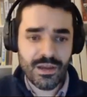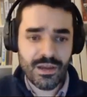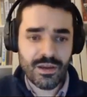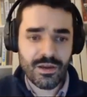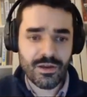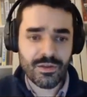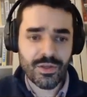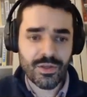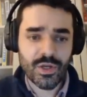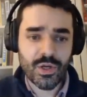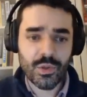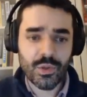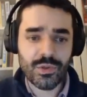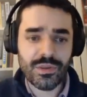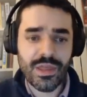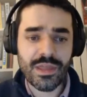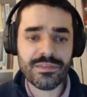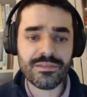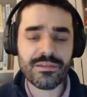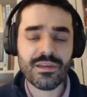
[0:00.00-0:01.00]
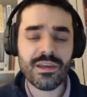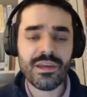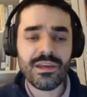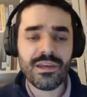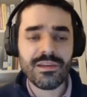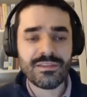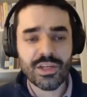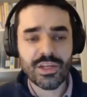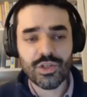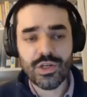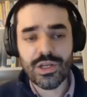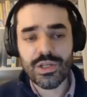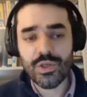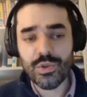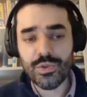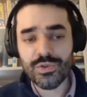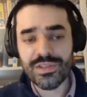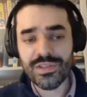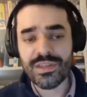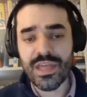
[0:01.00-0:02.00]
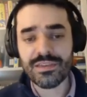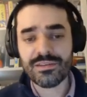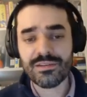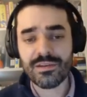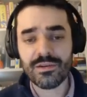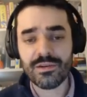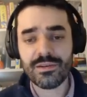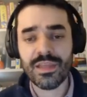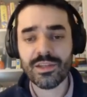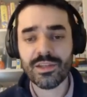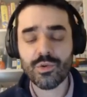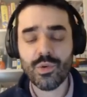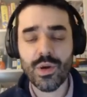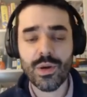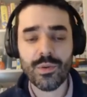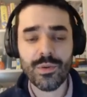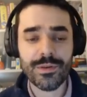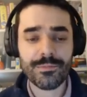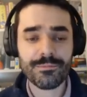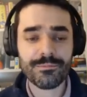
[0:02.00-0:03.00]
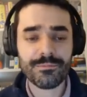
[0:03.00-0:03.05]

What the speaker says: the code that is actually used in that query.